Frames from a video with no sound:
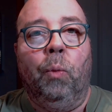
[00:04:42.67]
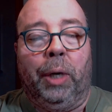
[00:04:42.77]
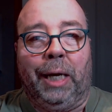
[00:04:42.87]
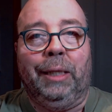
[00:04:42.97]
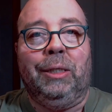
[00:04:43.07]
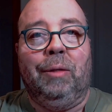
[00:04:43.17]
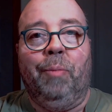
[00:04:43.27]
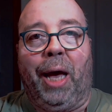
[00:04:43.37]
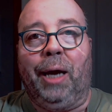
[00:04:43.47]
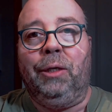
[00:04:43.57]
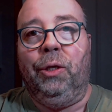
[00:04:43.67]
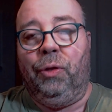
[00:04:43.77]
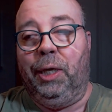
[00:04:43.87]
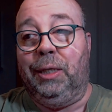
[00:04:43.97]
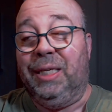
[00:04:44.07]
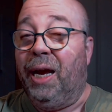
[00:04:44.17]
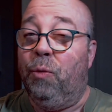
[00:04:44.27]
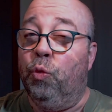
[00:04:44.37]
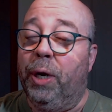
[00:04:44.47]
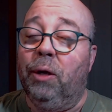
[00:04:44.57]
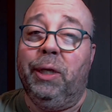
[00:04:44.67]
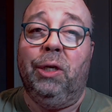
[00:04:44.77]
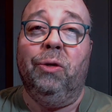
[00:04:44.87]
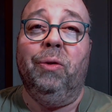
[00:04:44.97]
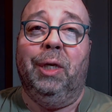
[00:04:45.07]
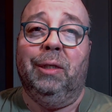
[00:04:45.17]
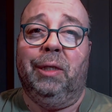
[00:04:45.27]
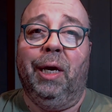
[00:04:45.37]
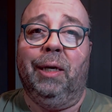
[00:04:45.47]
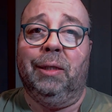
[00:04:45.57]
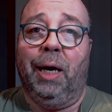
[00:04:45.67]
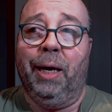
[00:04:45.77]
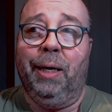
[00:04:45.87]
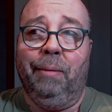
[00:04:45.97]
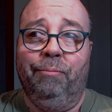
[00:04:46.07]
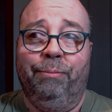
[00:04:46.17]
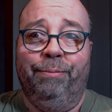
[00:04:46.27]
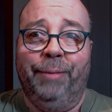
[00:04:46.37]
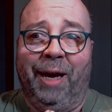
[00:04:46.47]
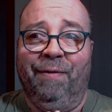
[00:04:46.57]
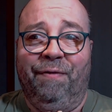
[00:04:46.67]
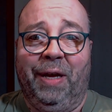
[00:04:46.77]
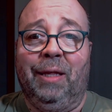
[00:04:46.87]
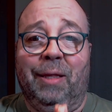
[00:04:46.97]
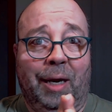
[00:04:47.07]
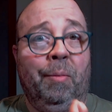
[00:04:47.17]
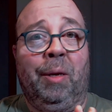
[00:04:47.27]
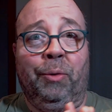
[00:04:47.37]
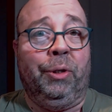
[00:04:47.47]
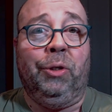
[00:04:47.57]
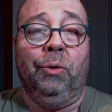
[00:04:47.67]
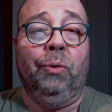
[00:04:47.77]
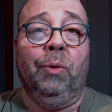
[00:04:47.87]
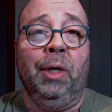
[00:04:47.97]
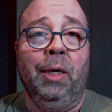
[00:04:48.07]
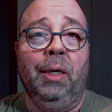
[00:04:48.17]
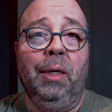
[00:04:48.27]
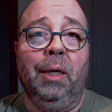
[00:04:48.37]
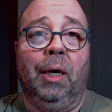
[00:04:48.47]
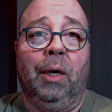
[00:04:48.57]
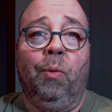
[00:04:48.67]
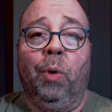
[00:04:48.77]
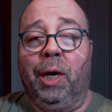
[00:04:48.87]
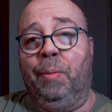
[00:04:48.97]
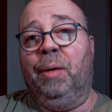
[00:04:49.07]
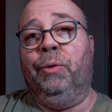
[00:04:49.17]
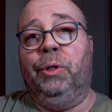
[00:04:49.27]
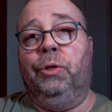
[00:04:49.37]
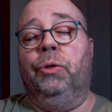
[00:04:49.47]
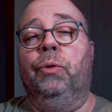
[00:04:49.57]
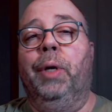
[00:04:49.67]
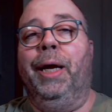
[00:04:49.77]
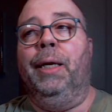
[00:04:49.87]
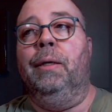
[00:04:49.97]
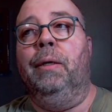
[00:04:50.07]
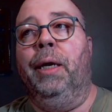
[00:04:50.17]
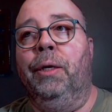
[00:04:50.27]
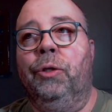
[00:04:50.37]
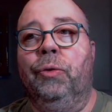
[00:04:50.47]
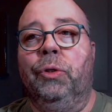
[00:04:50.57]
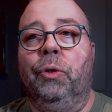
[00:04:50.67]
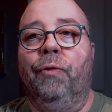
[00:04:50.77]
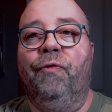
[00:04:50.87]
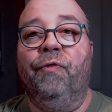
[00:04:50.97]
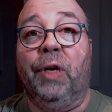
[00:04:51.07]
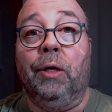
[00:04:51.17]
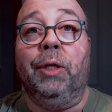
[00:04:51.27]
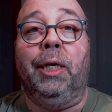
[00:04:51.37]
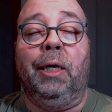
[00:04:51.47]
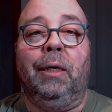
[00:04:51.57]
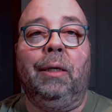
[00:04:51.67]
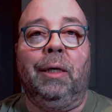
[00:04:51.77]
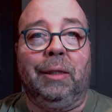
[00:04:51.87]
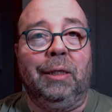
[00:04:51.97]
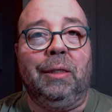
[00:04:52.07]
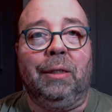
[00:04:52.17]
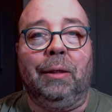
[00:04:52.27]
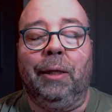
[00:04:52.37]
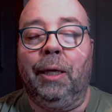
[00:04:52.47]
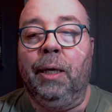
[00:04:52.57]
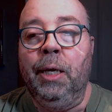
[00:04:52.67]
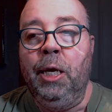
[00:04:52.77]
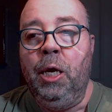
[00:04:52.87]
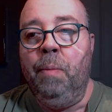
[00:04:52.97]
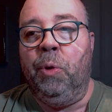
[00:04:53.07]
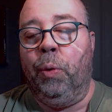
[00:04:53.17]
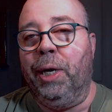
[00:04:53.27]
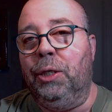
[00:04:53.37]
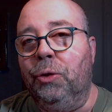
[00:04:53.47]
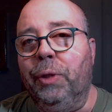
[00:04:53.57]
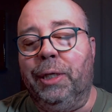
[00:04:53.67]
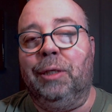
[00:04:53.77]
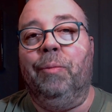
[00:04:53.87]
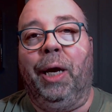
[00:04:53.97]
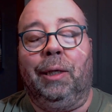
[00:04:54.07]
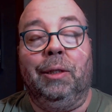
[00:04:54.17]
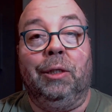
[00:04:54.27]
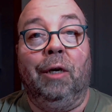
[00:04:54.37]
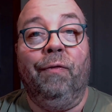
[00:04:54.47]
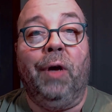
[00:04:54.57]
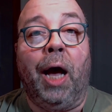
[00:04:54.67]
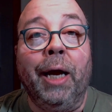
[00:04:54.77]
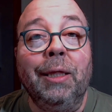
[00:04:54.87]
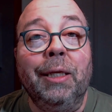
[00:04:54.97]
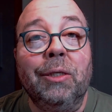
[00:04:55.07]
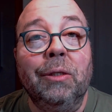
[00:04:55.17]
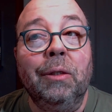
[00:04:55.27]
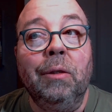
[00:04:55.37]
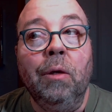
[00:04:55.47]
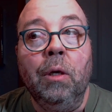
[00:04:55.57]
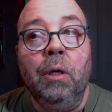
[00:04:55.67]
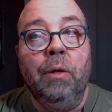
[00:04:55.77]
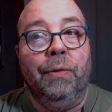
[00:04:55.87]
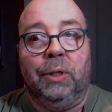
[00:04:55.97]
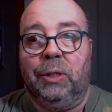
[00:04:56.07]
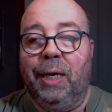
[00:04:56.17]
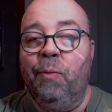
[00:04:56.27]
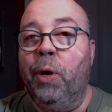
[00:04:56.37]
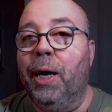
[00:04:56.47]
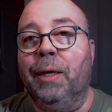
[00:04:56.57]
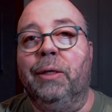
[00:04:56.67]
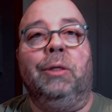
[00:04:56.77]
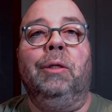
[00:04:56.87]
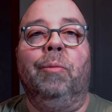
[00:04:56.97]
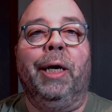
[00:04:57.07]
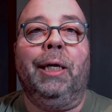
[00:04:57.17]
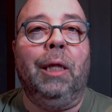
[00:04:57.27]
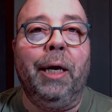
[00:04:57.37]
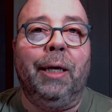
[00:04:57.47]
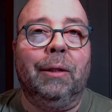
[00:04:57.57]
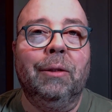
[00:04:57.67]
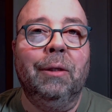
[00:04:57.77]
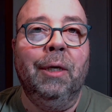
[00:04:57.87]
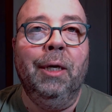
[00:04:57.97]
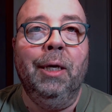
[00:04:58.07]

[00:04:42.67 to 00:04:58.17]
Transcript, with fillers: When I listen back to things, and I rarely do these days, I have faith that I'm able to do uh, what I'm able to do and and do so fairly consistently. But when I do listen back to stuff, I listen the same way I listen to my clients.